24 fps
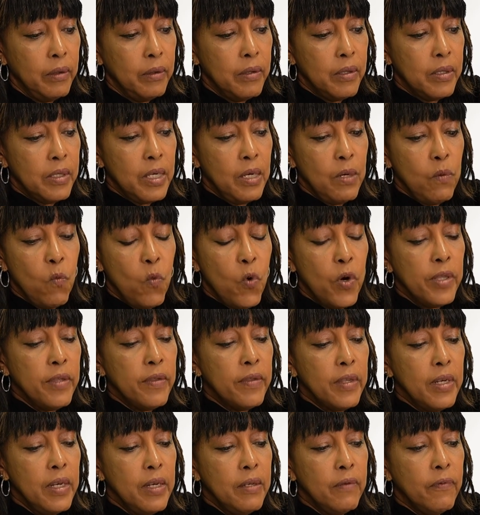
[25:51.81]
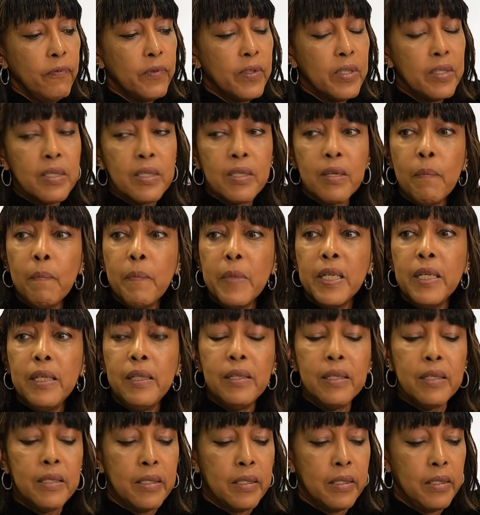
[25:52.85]
say one thing to somebody
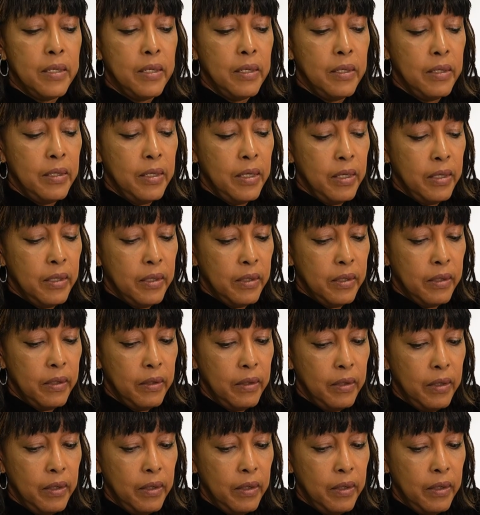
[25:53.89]
listening that